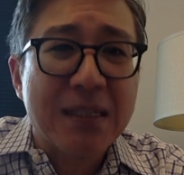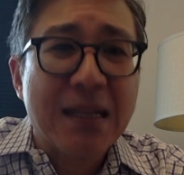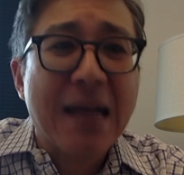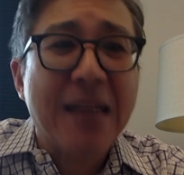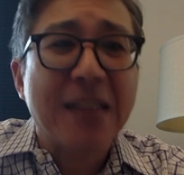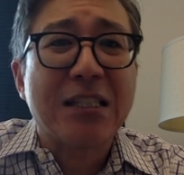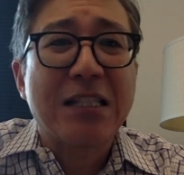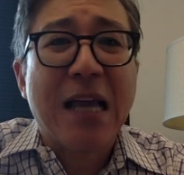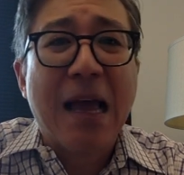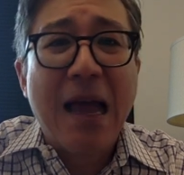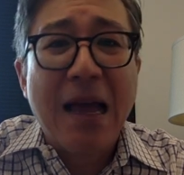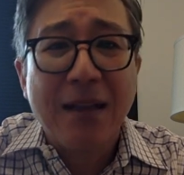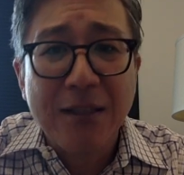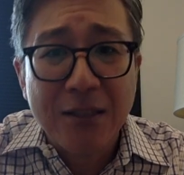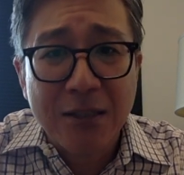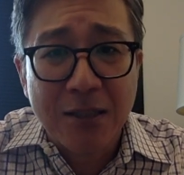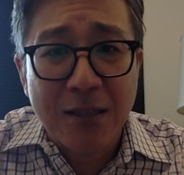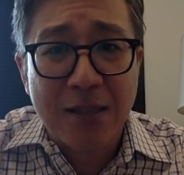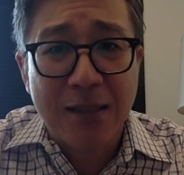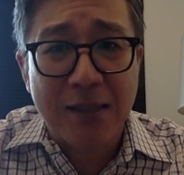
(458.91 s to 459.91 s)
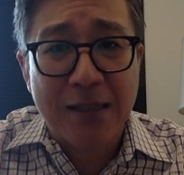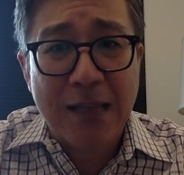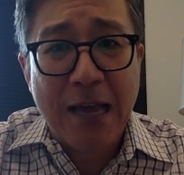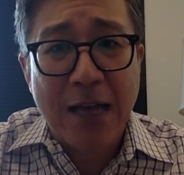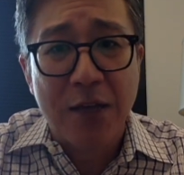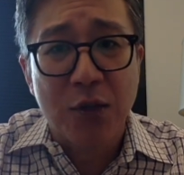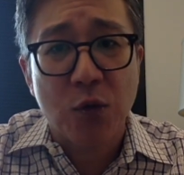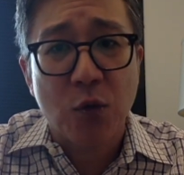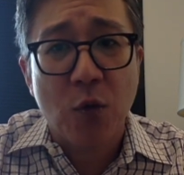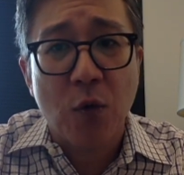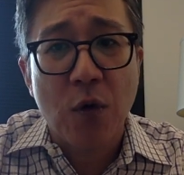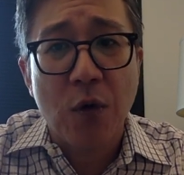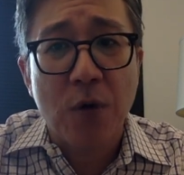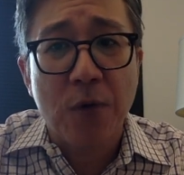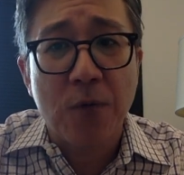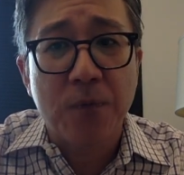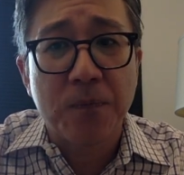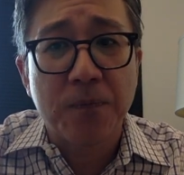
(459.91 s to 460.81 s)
not challenge the status quo.